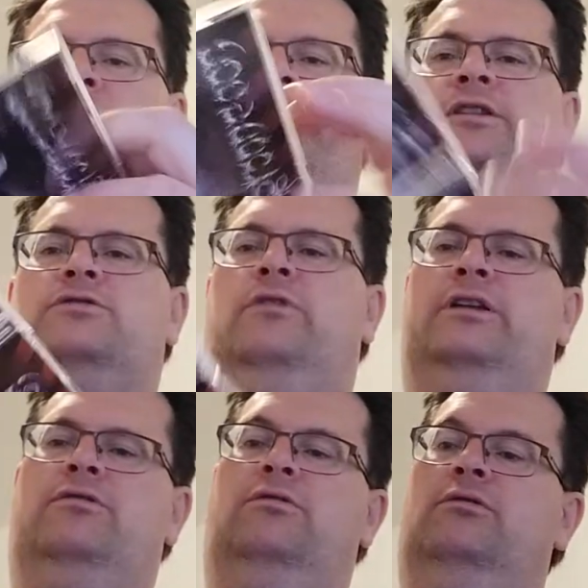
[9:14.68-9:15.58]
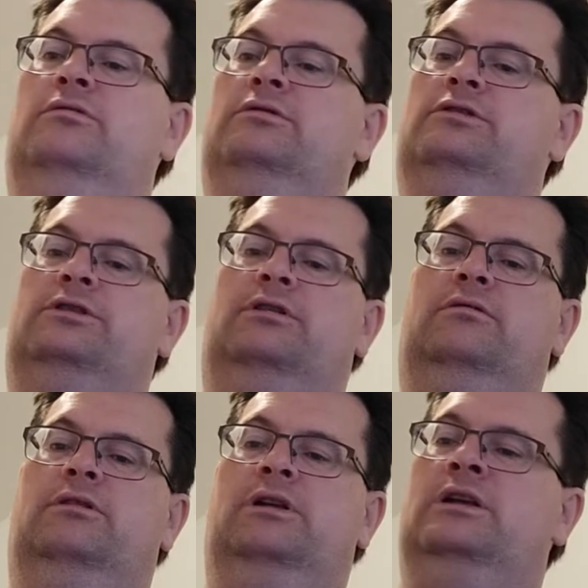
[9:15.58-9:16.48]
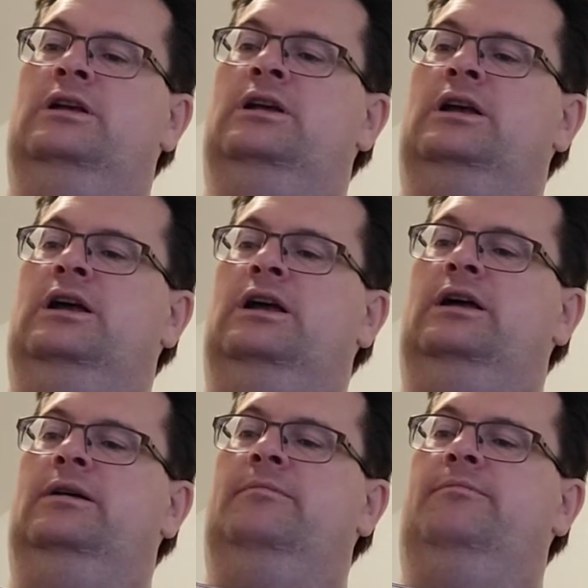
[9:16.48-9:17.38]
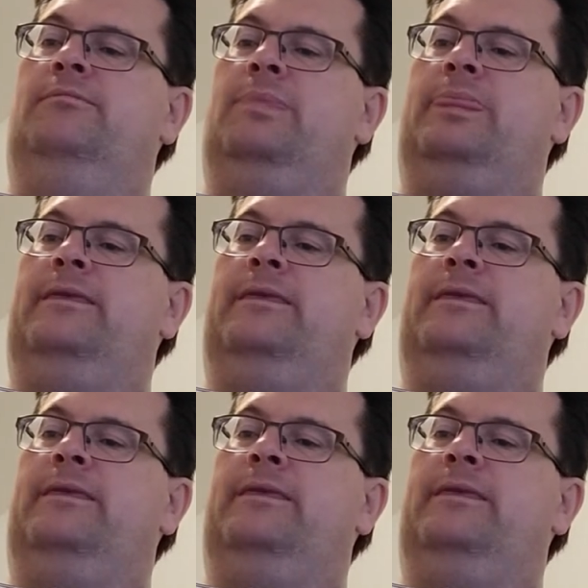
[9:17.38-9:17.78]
I thought it was quite cool. So, um,